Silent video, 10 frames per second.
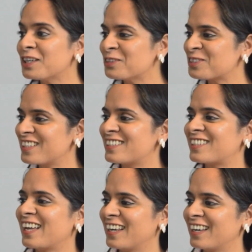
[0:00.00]
you see
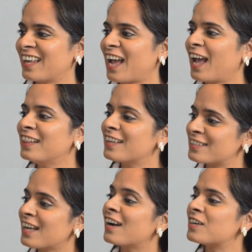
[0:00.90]
sale and there
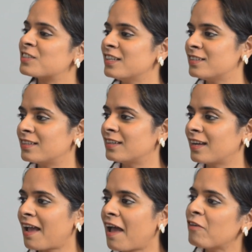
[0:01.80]
is an urgency,
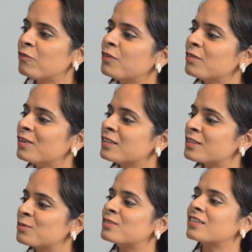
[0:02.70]
everyone's
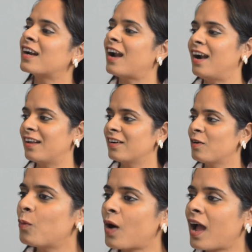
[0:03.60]
use red.
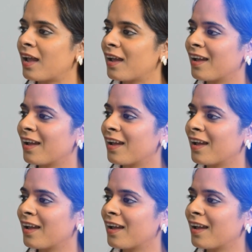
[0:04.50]
Why?